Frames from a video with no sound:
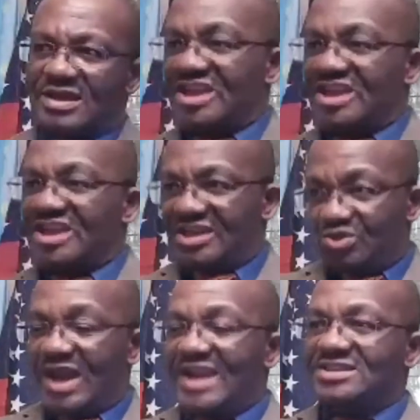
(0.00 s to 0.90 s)
here in the
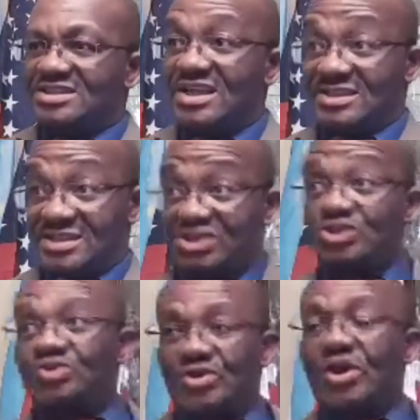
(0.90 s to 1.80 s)
United States, in
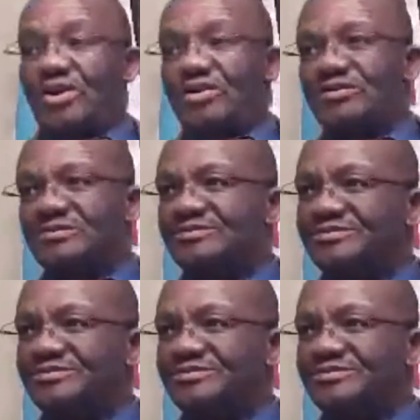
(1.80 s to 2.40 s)
New York.